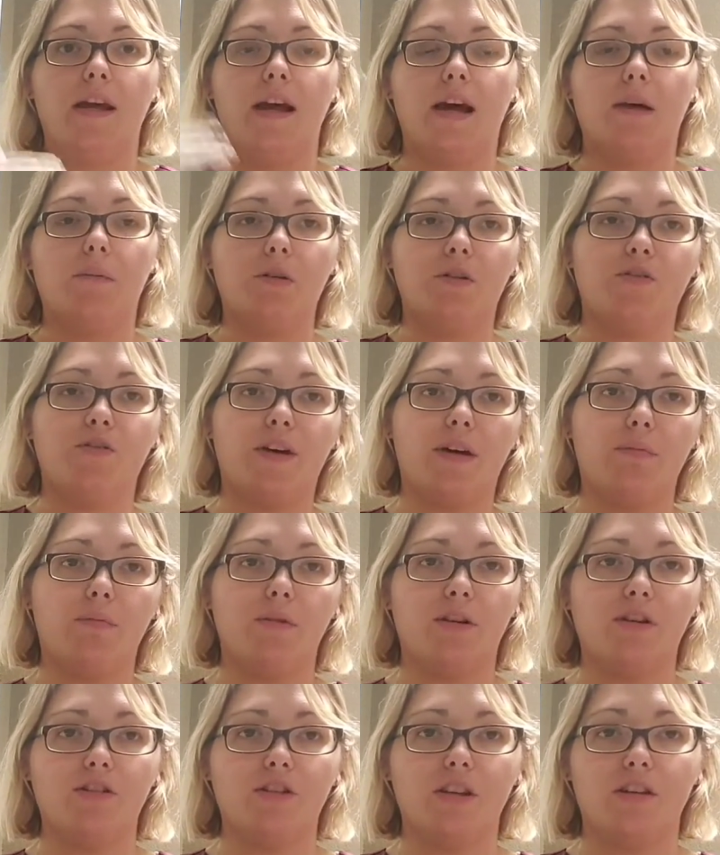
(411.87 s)
how much
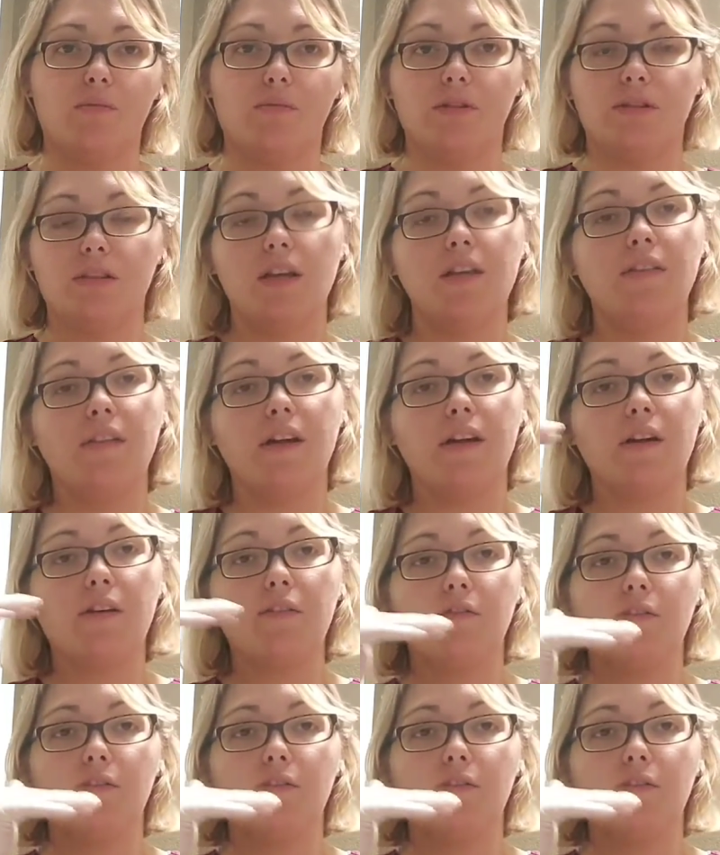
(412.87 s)
fibrinogen was in there